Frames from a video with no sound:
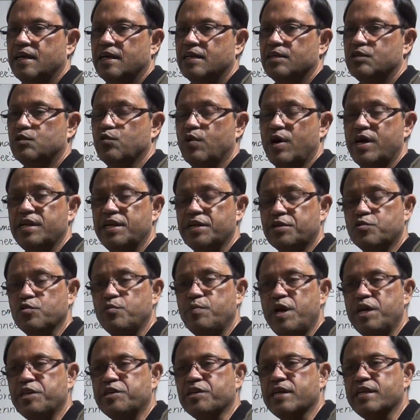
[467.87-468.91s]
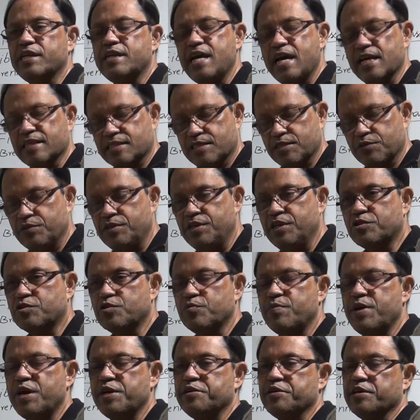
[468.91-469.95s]
Do I need to measure? Yes, we need to
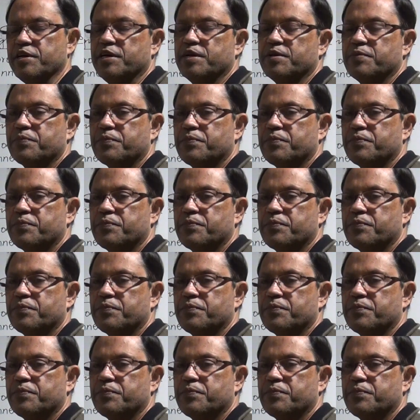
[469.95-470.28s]
measure.